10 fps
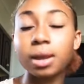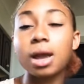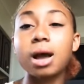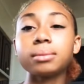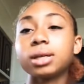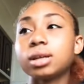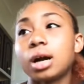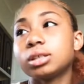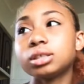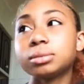I'm like, nah,
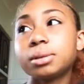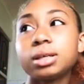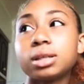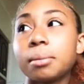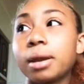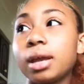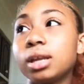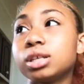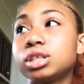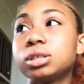just because I've been eating.
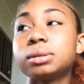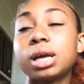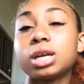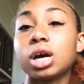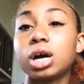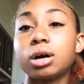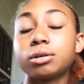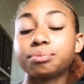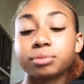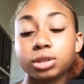She like, nah,
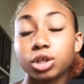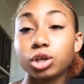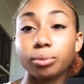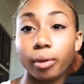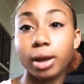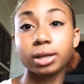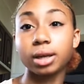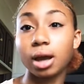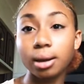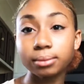you're pregnant.
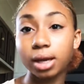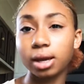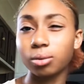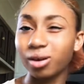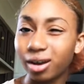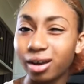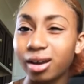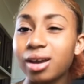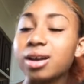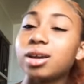I'm like, what?
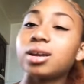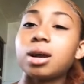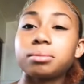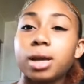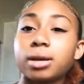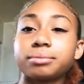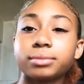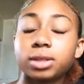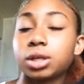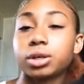And I'm like,
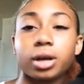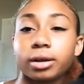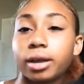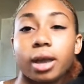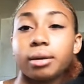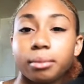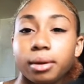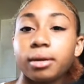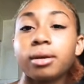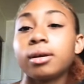can't be.
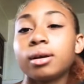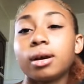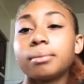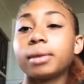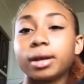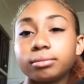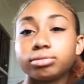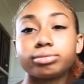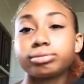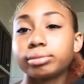I'm like,
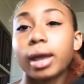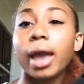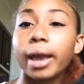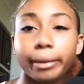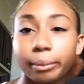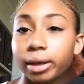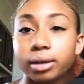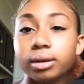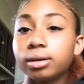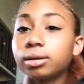can't be,
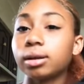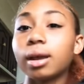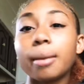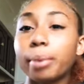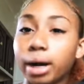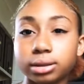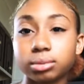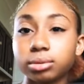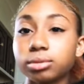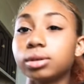
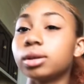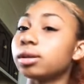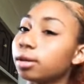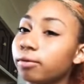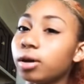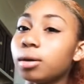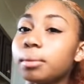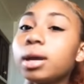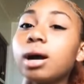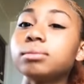impossible. You feel me?
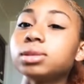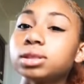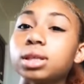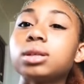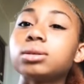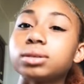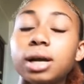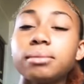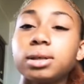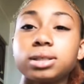I'm just a little
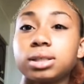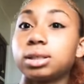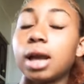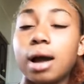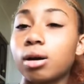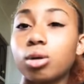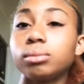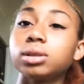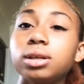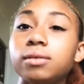type that's not gonna
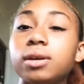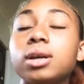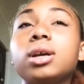believe it.